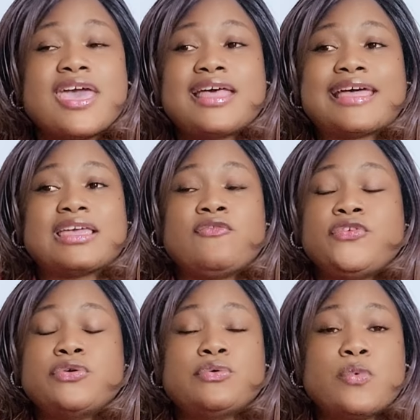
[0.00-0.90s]
Like, if
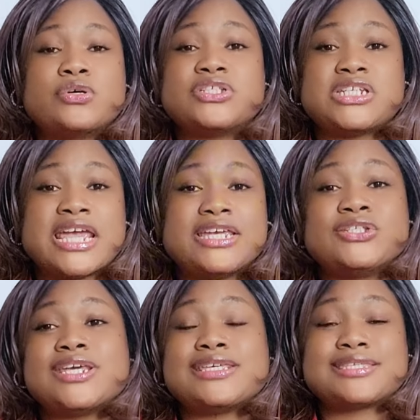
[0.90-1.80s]
you want
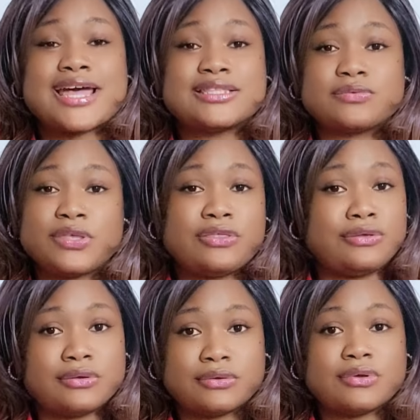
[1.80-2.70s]
change, it starts with
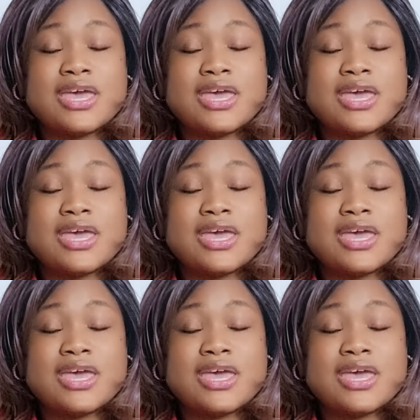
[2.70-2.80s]
you.